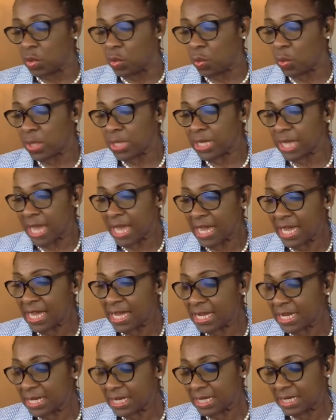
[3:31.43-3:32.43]
When
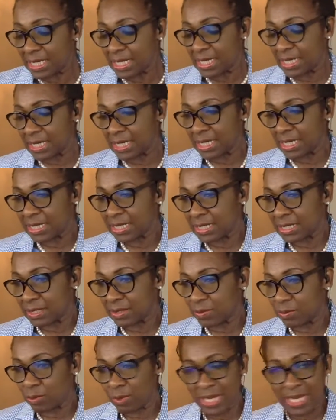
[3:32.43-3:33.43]
I
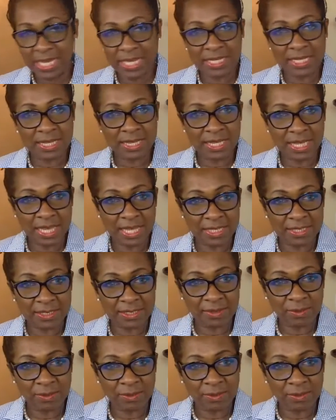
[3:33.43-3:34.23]
read that